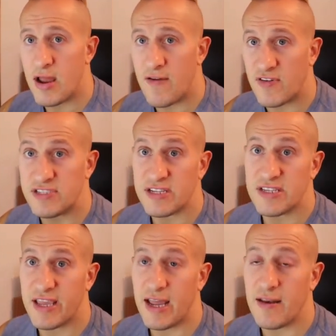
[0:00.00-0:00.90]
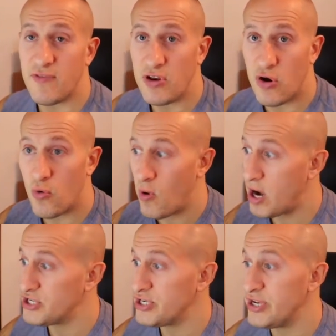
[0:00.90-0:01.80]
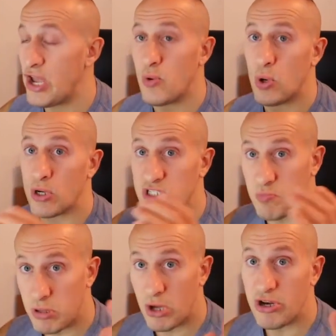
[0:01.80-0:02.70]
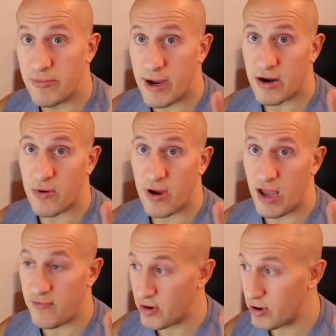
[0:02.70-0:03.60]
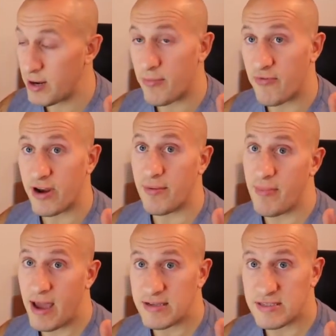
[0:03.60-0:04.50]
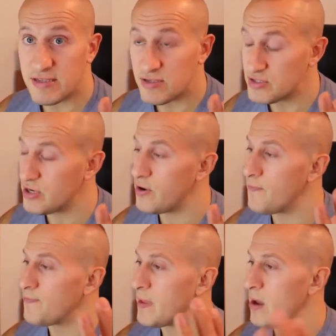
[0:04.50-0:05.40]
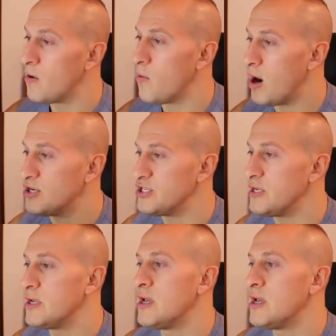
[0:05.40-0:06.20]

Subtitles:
4 seconds again. If you don't watch it, it will explode in the microwave and create a freaking mess. So, watch it.